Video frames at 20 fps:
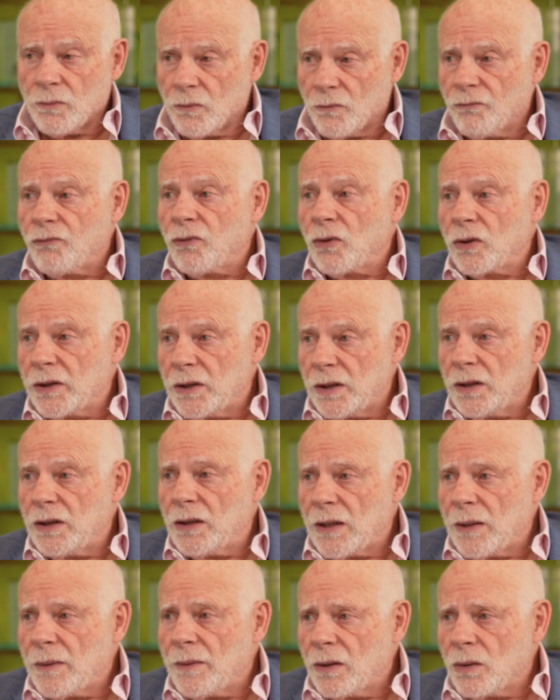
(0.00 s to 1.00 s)

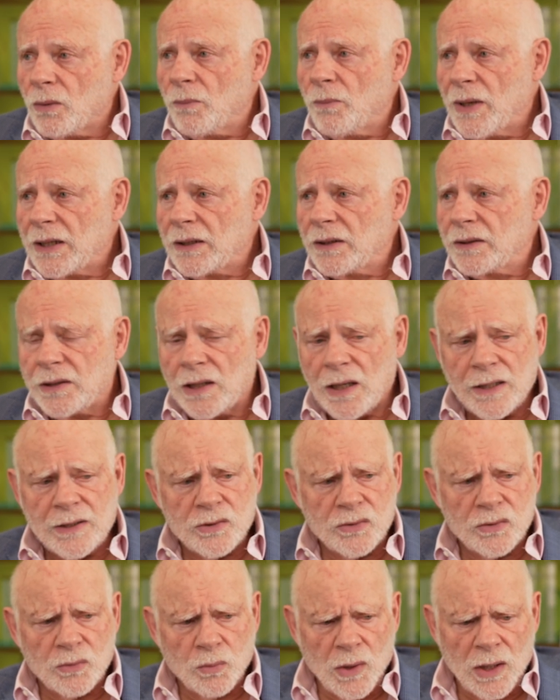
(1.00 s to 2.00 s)
fully
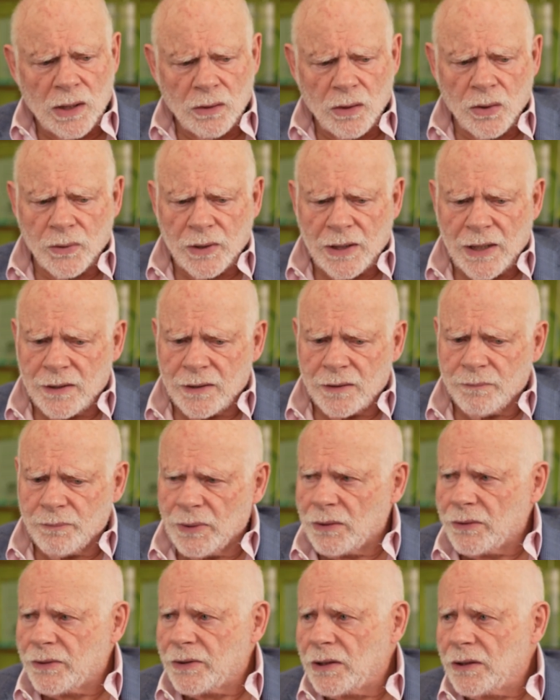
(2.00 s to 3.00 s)
amenitized, well-located
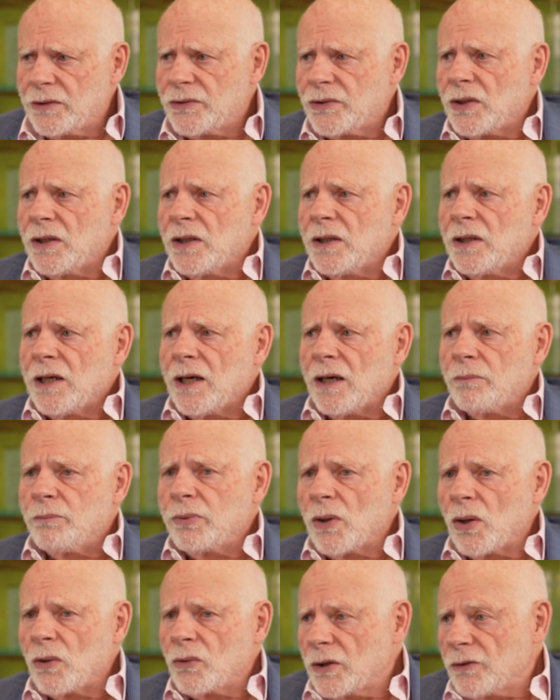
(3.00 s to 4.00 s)
buildings have
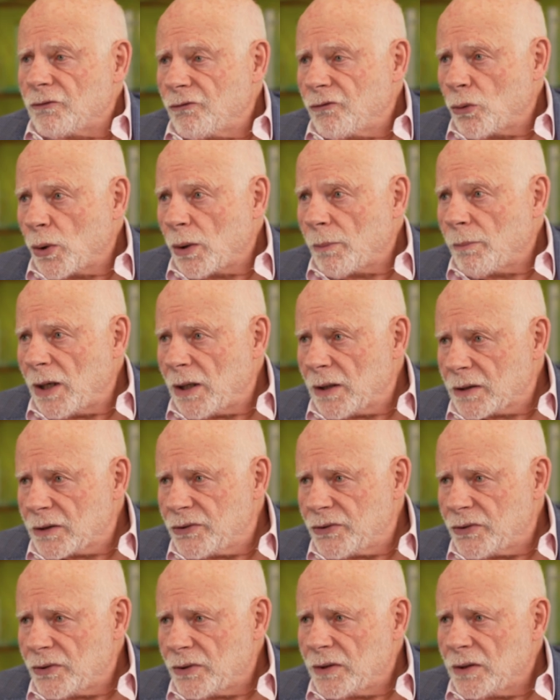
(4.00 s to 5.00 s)
broken
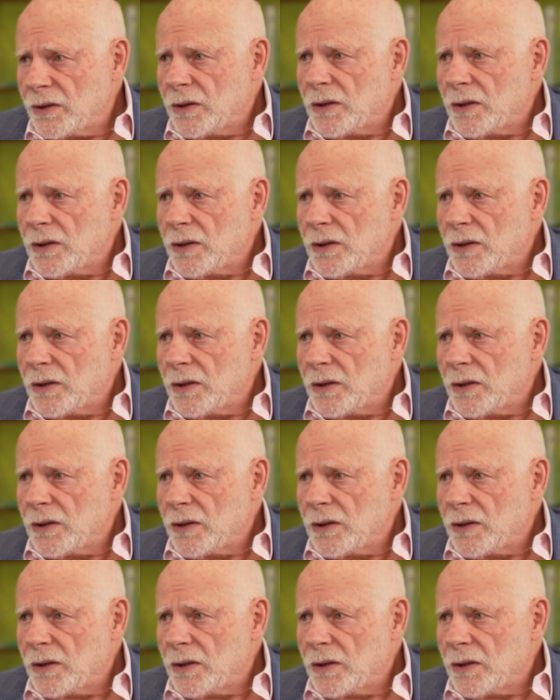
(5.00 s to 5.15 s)
$4,